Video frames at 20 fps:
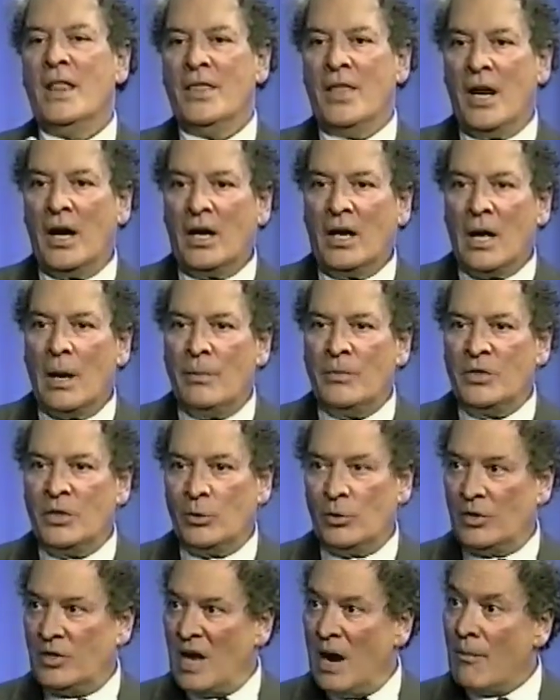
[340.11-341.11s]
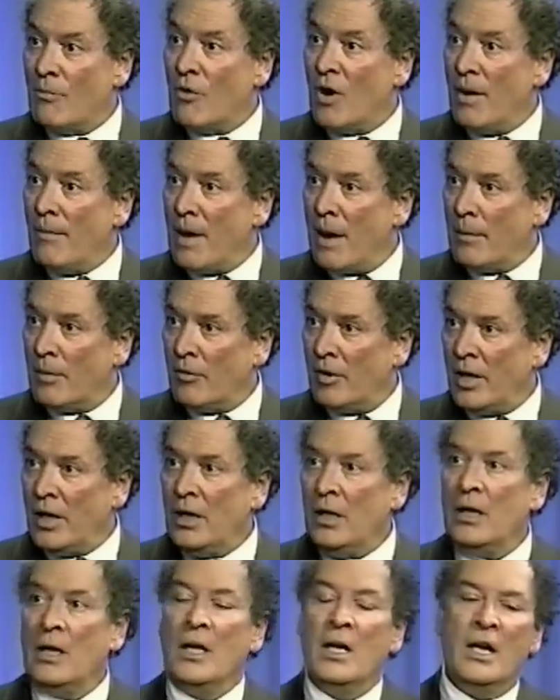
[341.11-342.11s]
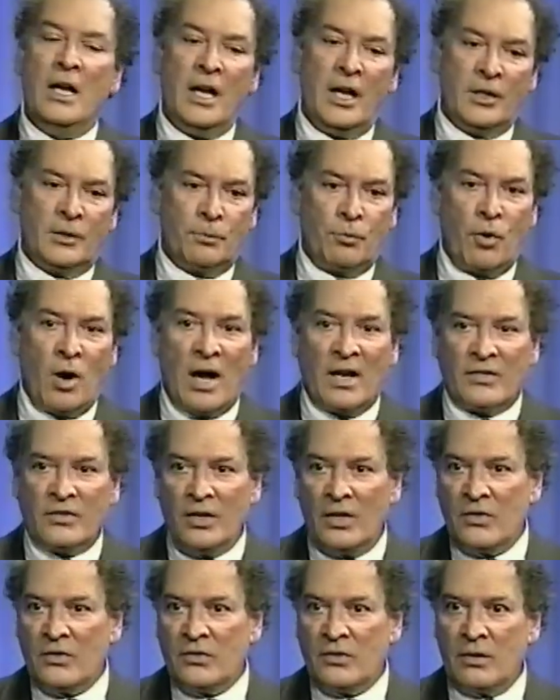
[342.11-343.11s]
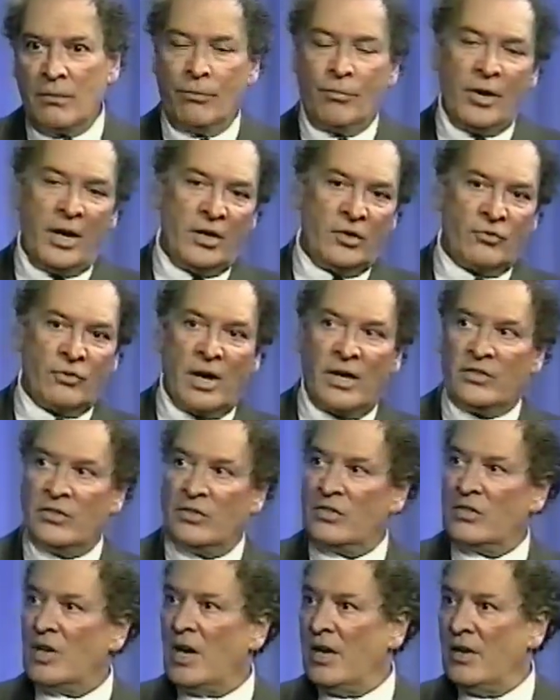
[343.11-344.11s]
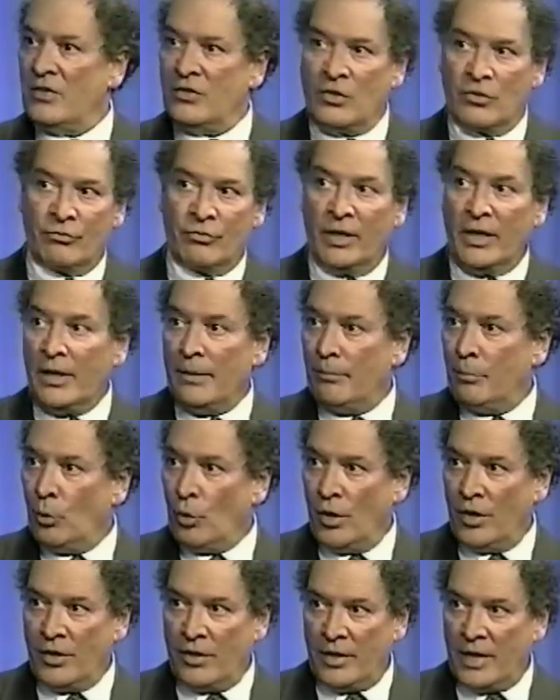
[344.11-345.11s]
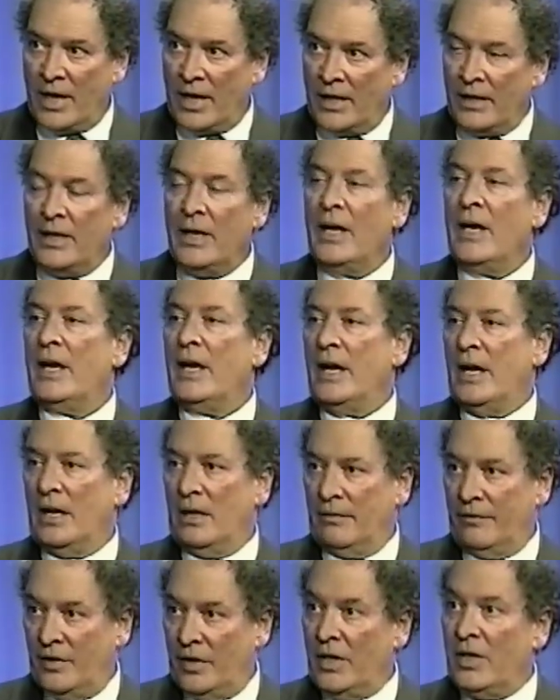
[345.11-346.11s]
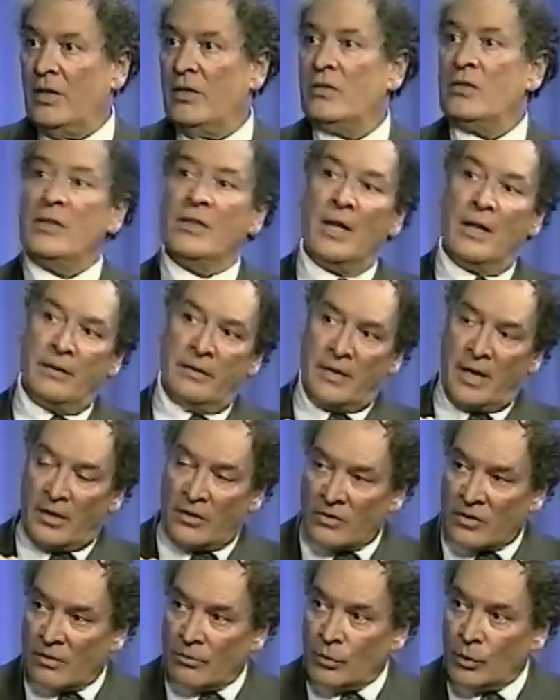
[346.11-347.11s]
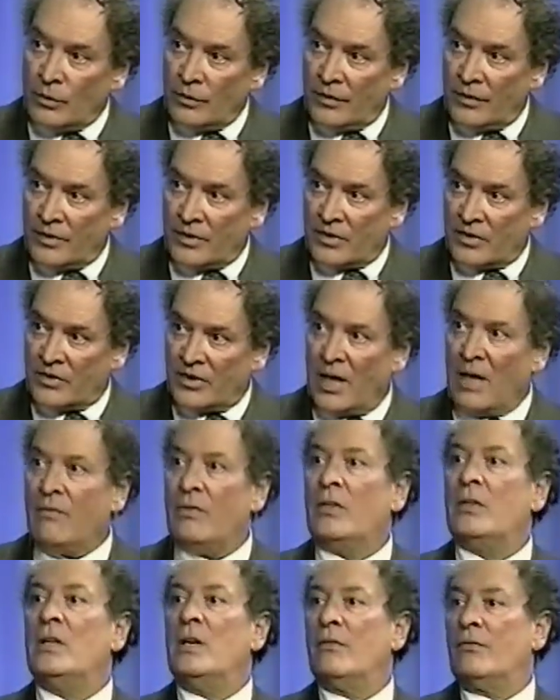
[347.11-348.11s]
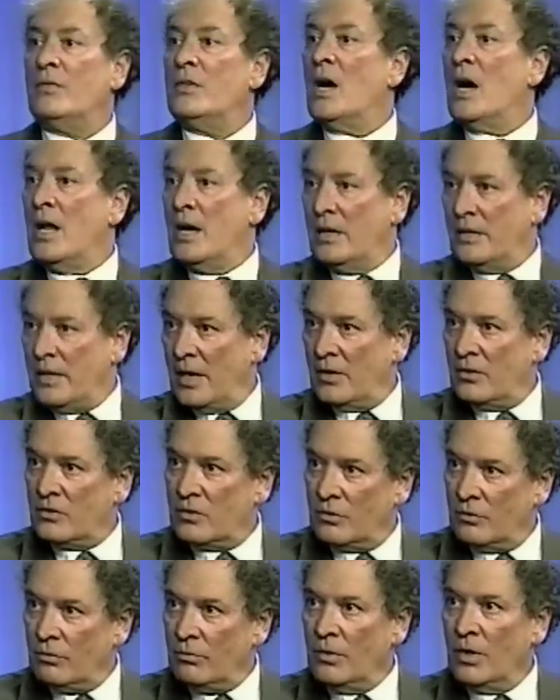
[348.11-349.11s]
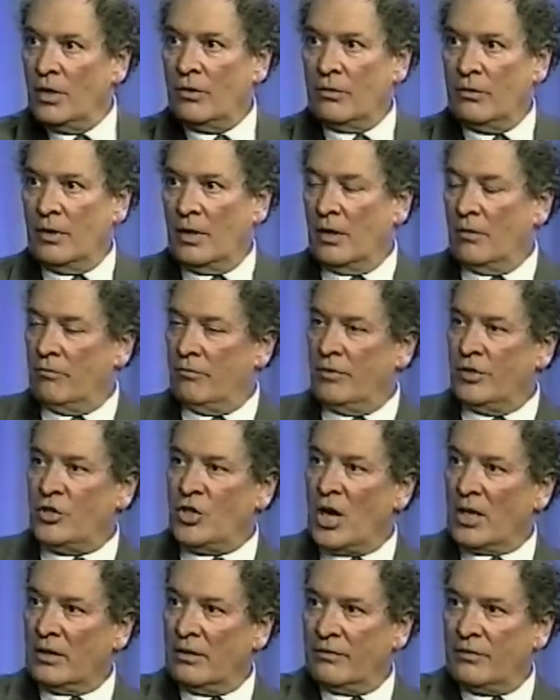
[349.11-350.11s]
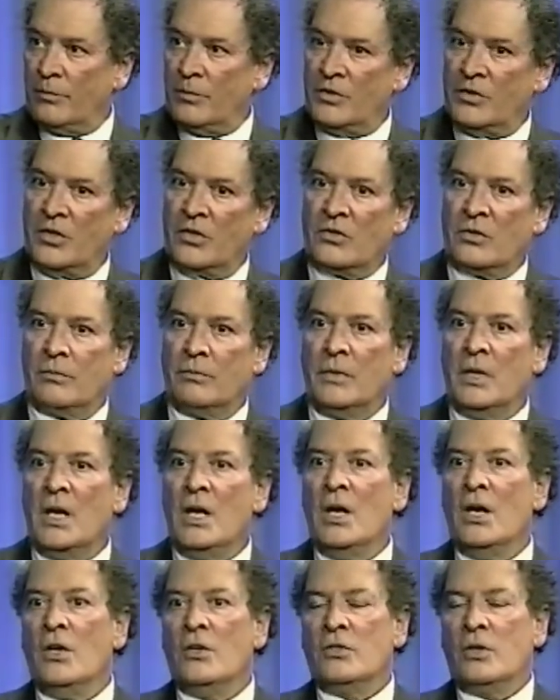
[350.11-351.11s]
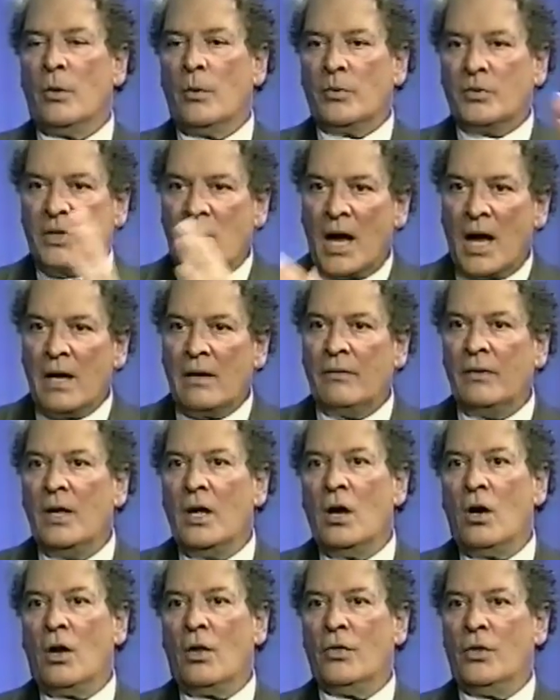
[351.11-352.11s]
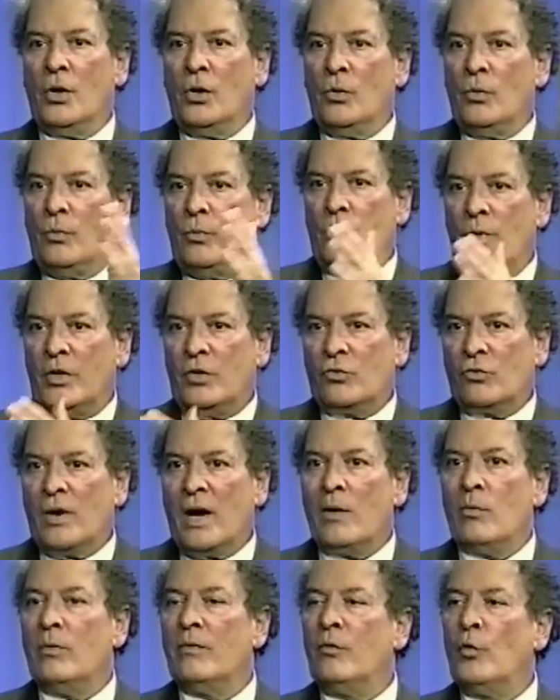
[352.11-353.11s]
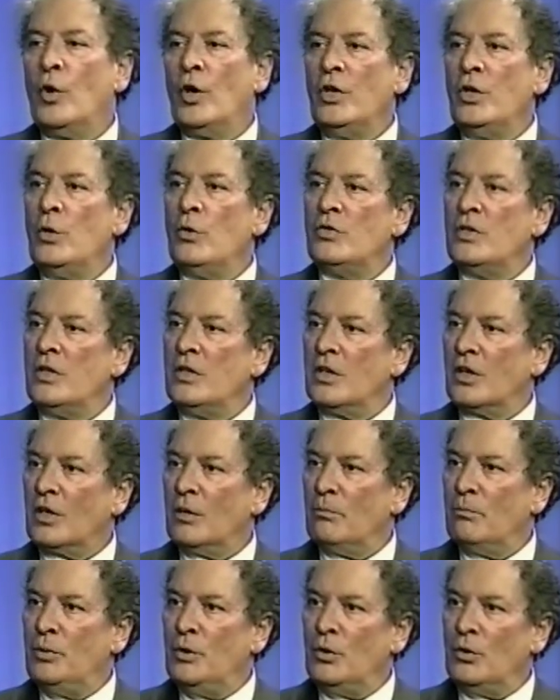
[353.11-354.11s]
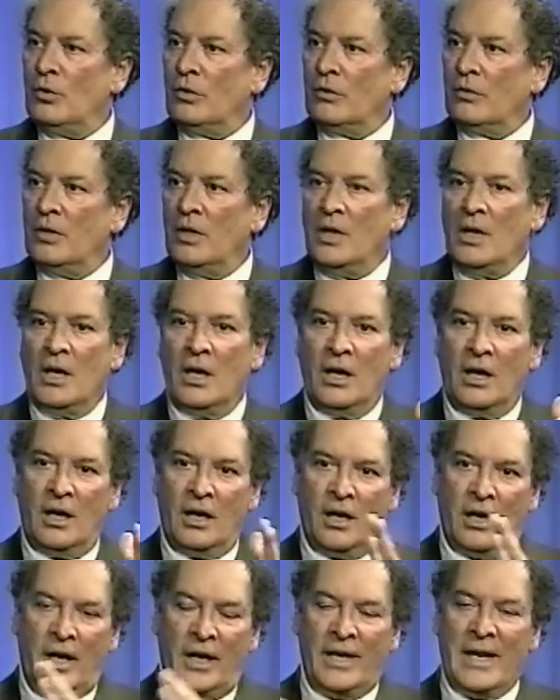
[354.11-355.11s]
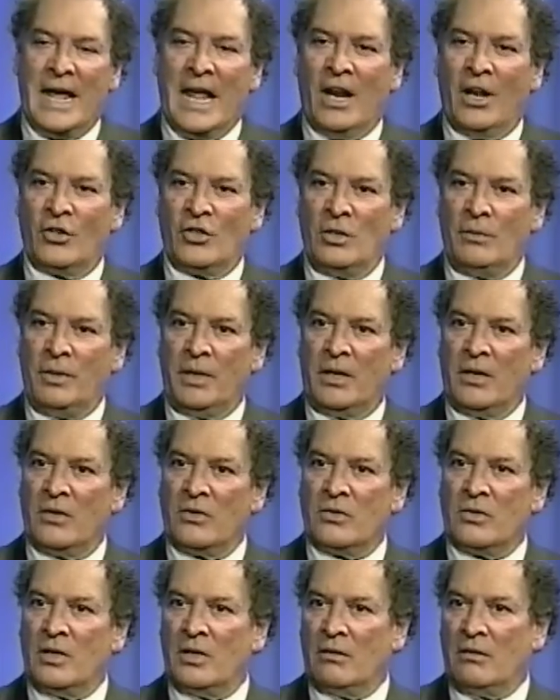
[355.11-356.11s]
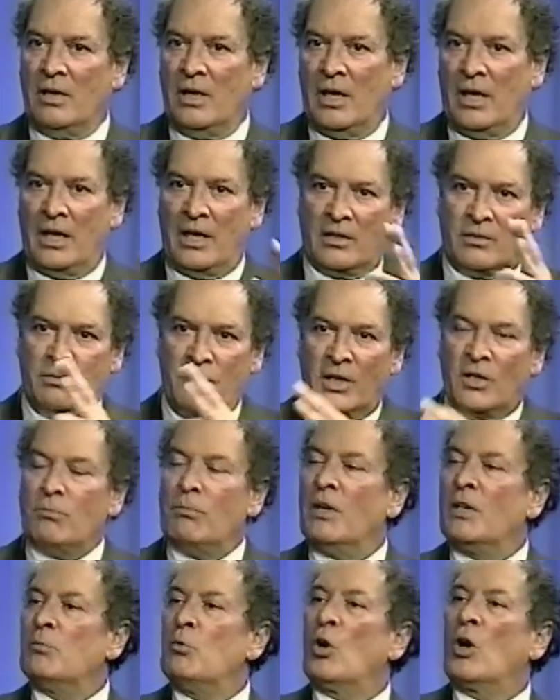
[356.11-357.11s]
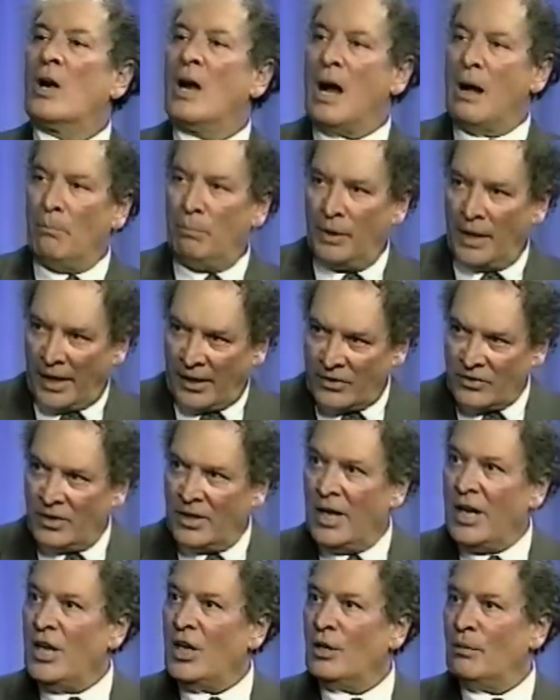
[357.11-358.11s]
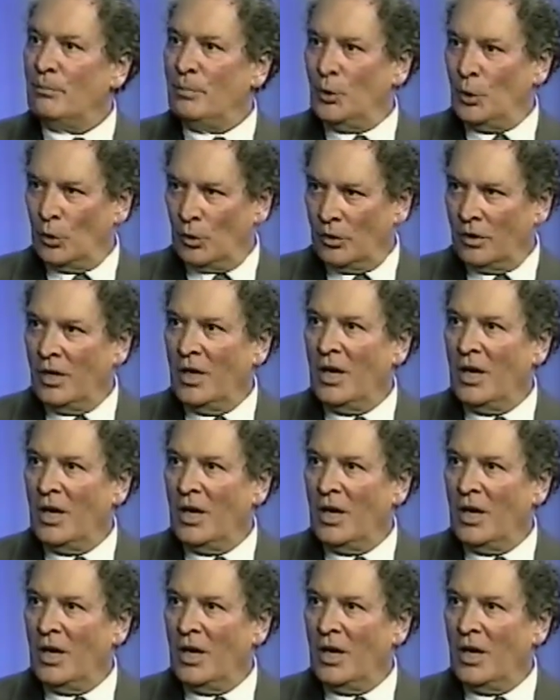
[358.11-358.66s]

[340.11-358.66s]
Then it comes into temporary memory. It's processed. The brain tries to decide is this really important or not, and if it is, it then tends to move it to save it. If not, it tends to uh, reject it from the system. So it's kind of, although we try to avoid using the computer uh, analogy because it, it's it's much more complex than any computer